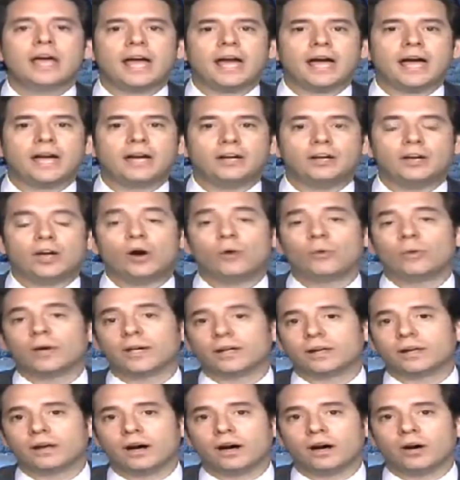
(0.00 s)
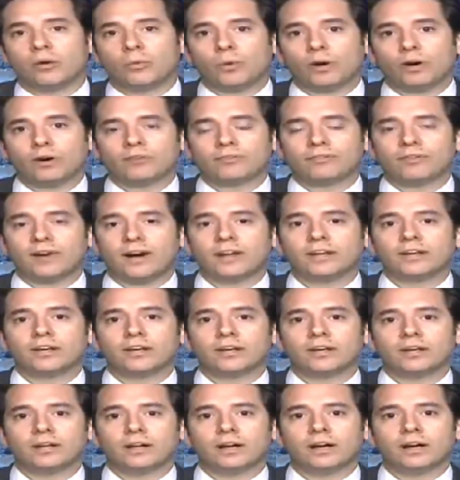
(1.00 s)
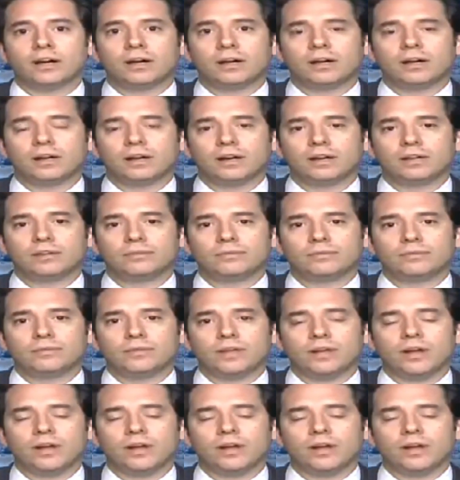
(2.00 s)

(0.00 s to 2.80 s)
and knowing where to find a